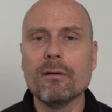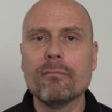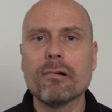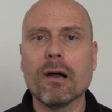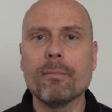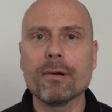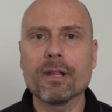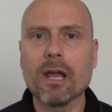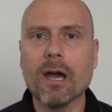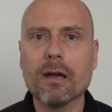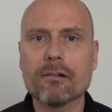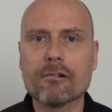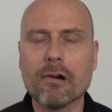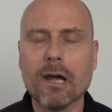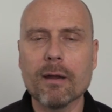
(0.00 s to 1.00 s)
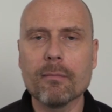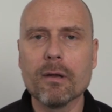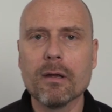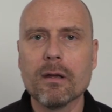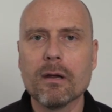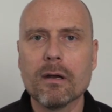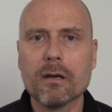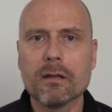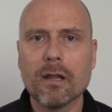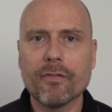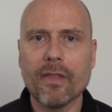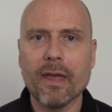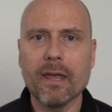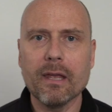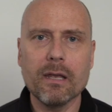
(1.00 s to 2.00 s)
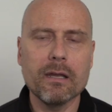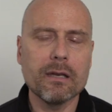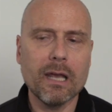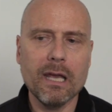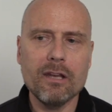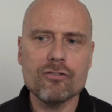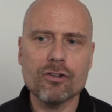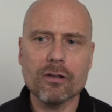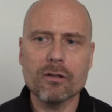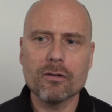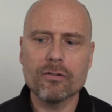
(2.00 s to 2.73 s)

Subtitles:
property crime that they engage in.